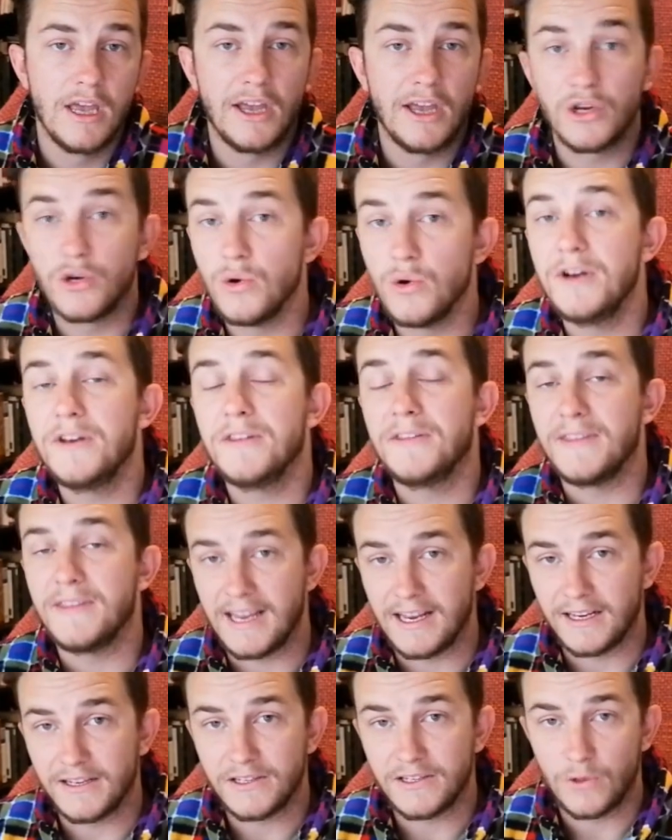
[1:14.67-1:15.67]
good
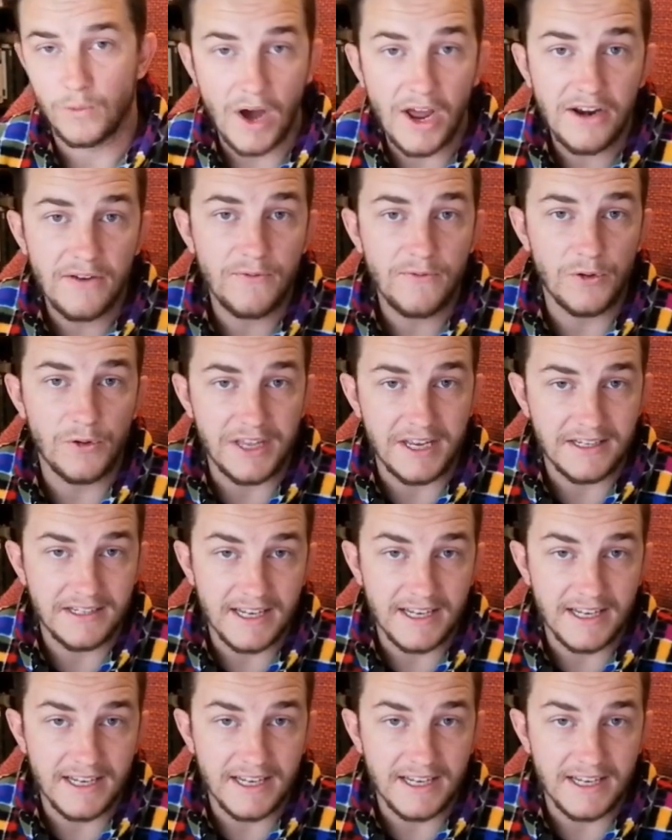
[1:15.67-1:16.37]
things, wonderful things,